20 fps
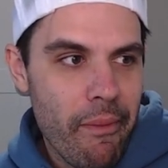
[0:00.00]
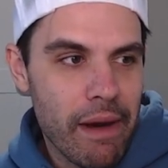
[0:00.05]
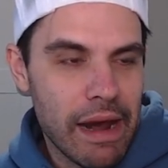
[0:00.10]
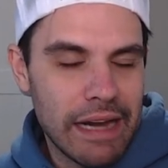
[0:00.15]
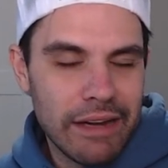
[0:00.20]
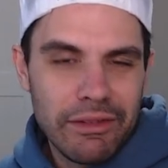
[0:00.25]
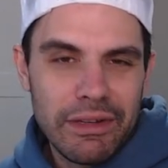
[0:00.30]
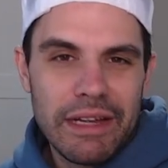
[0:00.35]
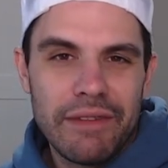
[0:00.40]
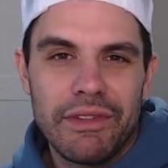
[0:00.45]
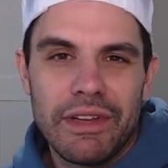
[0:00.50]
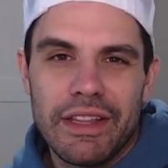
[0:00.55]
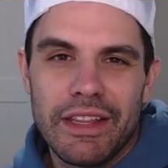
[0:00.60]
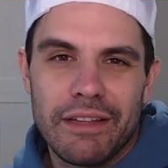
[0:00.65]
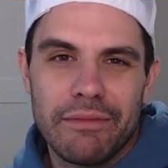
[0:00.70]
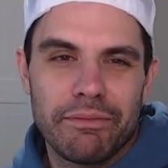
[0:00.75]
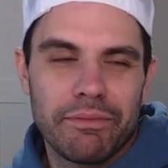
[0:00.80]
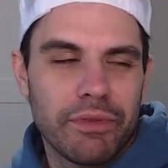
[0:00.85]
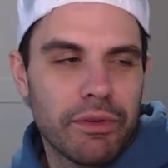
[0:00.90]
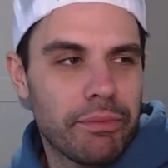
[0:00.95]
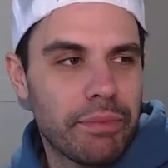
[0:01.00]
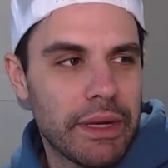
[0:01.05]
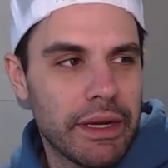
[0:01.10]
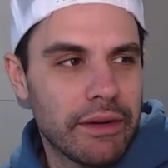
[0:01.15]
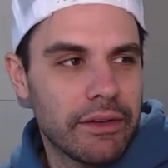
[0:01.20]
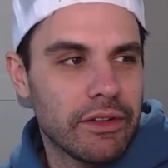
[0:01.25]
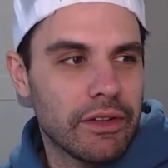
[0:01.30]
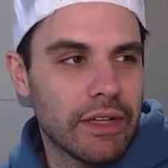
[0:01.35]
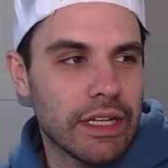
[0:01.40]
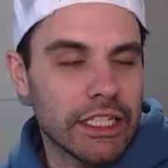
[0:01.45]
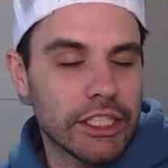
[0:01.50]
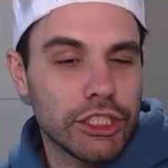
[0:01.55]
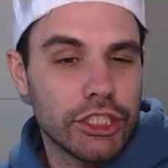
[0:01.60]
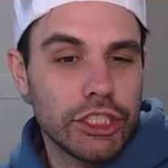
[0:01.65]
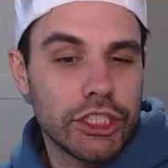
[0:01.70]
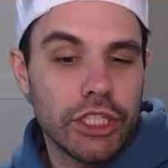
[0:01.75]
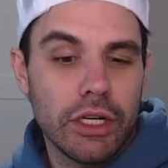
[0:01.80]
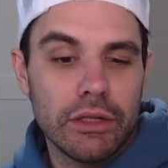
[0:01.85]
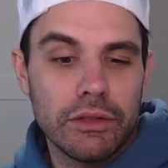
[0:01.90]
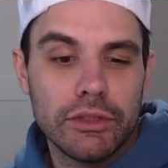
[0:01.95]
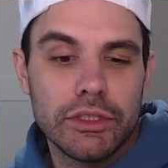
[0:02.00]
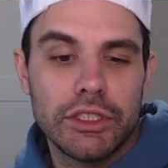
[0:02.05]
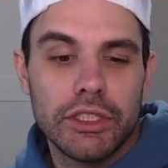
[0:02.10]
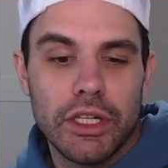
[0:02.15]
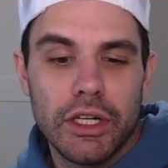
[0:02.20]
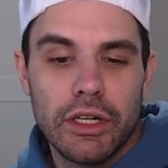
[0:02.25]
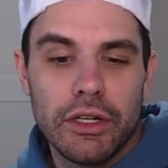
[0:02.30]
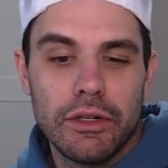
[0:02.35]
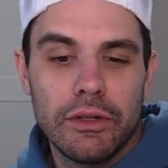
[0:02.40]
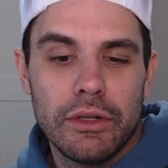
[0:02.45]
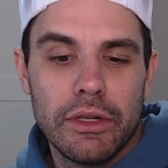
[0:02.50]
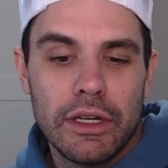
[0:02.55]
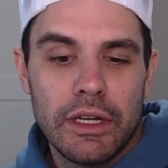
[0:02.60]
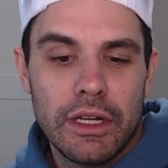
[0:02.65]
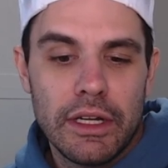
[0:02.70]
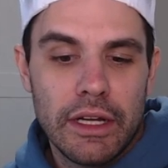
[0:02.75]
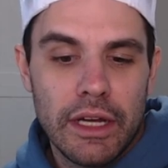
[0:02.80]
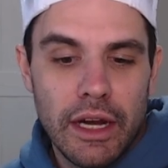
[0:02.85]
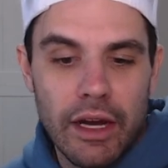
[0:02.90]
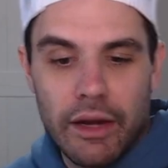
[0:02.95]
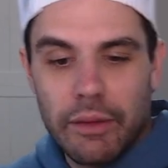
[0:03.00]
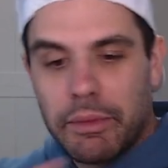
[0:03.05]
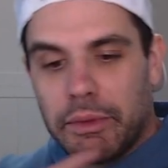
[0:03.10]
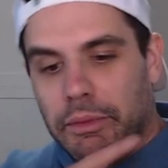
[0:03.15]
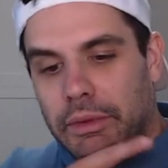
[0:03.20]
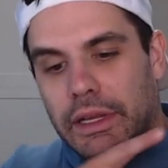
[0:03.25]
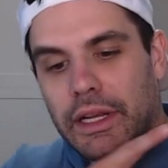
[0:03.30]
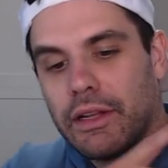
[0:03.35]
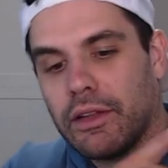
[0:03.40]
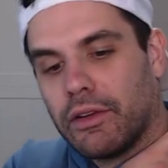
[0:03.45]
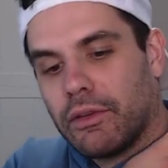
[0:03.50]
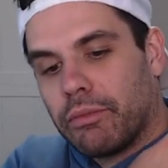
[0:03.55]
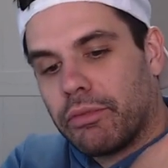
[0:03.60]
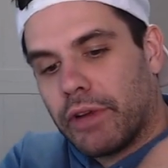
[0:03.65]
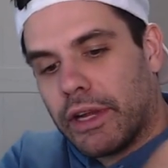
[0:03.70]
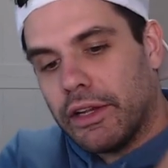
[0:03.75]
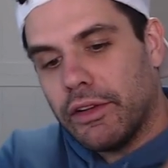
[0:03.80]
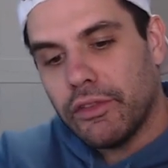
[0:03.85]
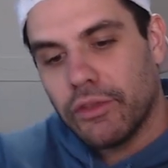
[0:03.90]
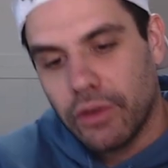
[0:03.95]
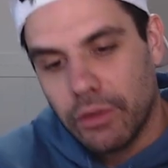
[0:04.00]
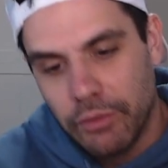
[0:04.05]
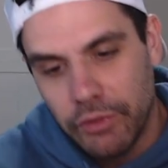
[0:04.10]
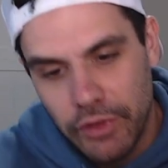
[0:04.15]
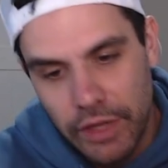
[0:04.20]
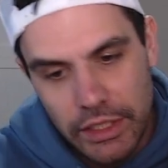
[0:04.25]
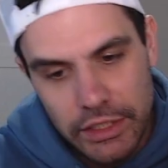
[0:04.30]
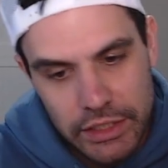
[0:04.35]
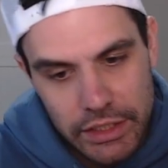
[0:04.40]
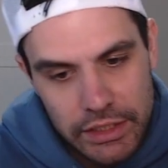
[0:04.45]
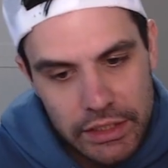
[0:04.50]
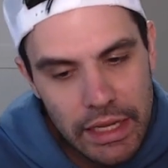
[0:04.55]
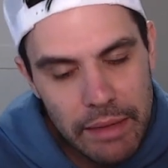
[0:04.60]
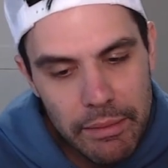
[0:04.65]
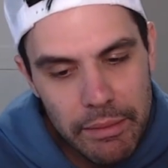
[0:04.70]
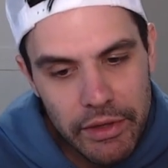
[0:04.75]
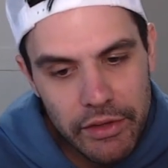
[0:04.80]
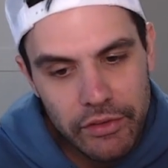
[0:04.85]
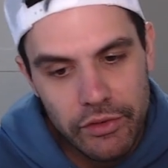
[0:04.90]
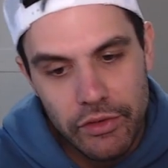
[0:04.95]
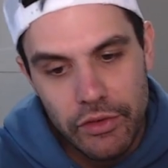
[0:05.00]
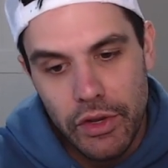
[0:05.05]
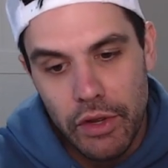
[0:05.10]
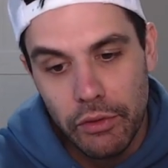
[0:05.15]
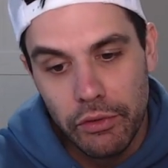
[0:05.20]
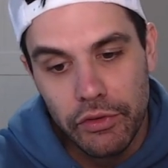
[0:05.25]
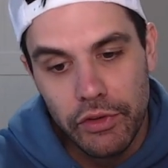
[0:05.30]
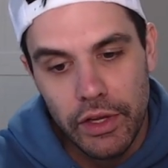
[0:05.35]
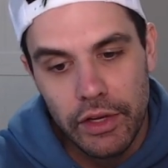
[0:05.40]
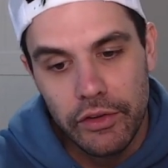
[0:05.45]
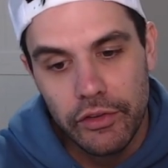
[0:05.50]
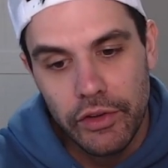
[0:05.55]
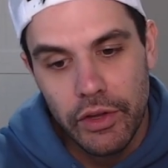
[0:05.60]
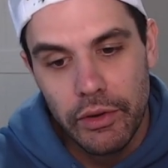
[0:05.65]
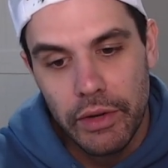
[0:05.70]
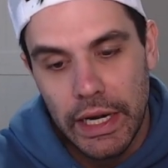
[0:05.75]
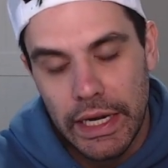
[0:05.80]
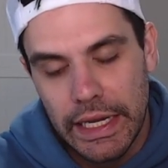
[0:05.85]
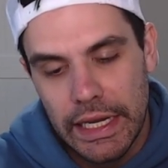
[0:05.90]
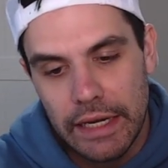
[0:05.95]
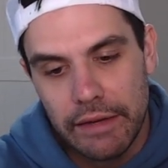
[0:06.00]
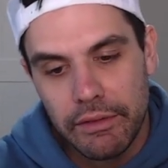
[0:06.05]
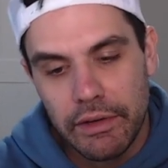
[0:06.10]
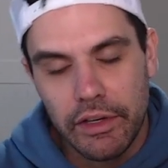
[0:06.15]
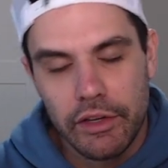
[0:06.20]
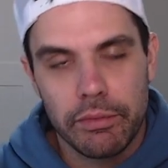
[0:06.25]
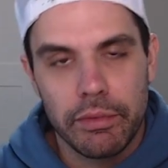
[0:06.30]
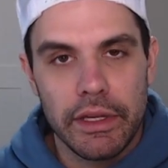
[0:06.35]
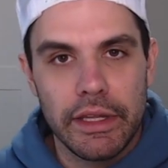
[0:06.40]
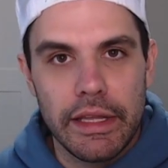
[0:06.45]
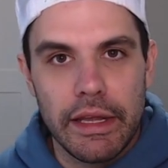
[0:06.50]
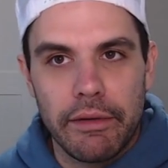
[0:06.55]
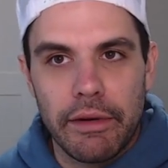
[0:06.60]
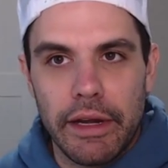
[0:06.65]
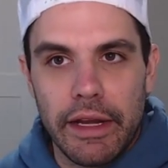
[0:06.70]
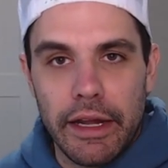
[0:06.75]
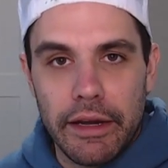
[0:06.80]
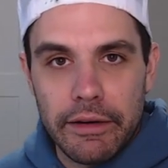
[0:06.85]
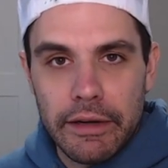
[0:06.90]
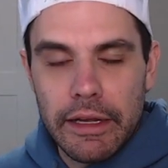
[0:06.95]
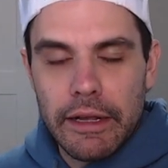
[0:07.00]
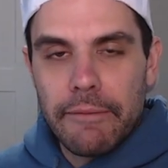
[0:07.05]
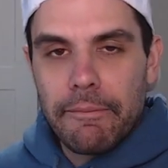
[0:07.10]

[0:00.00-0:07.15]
I don't have anything prepared to like show show. I mean, we had a little brainstorm session. That makes no sense though, and I can't even explain that right now.